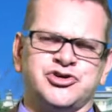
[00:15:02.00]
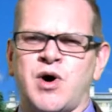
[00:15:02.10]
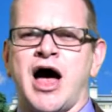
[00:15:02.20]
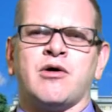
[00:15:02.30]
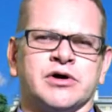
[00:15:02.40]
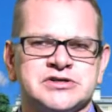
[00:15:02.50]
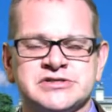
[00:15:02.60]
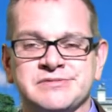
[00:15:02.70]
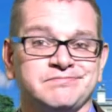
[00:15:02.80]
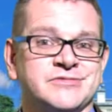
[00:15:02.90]
two
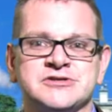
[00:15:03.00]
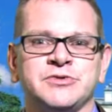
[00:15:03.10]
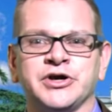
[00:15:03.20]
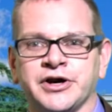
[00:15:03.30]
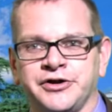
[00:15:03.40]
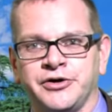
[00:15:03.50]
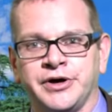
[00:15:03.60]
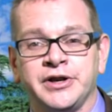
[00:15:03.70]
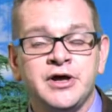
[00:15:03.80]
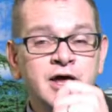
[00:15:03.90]
hours. Doesn't mean you're going to do
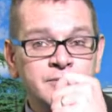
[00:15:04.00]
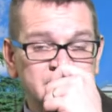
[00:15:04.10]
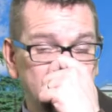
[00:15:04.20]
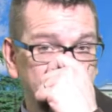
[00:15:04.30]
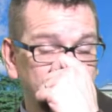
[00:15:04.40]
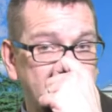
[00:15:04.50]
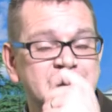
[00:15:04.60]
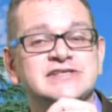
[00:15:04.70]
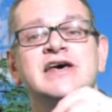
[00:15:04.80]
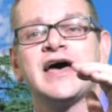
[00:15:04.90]
it. But
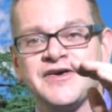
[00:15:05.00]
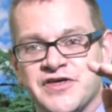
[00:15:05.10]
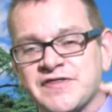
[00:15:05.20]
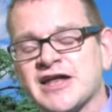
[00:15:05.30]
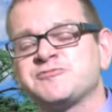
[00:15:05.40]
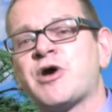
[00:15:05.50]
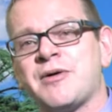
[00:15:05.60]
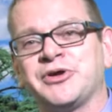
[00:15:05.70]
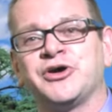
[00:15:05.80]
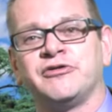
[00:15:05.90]
nevertheless, I think that's
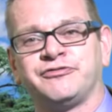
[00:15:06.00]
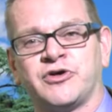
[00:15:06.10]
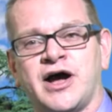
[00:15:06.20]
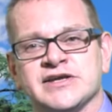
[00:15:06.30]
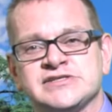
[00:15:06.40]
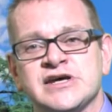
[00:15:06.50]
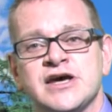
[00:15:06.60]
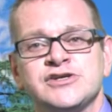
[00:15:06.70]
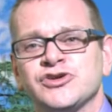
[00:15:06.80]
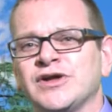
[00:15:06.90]
probably good for us.
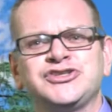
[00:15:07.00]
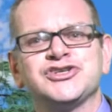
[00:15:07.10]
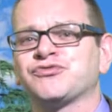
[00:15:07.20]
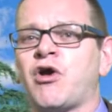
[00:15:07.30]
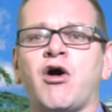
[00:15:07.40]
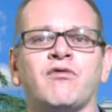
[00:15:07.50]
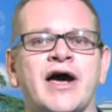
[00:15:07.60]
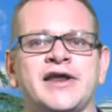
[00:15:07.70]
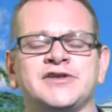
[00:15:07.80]
So let's just roll right